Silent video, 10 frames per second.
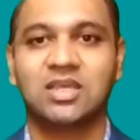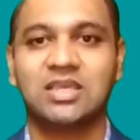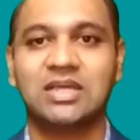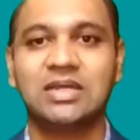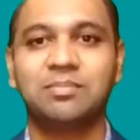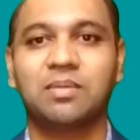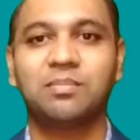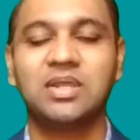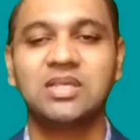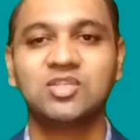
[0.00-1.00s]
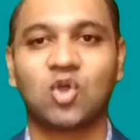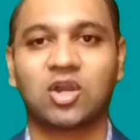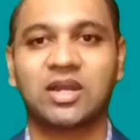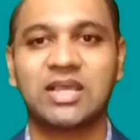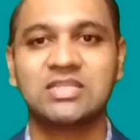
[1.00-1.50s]
Here memory is
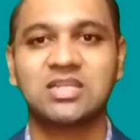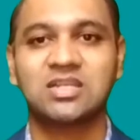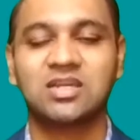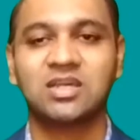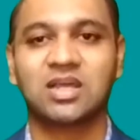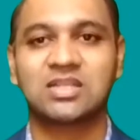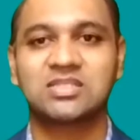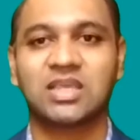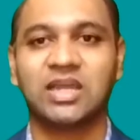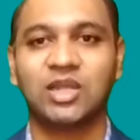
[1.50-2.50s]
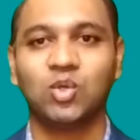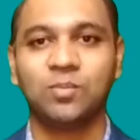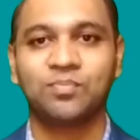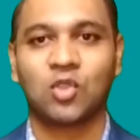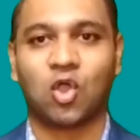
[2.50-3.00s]
organized in a consecutive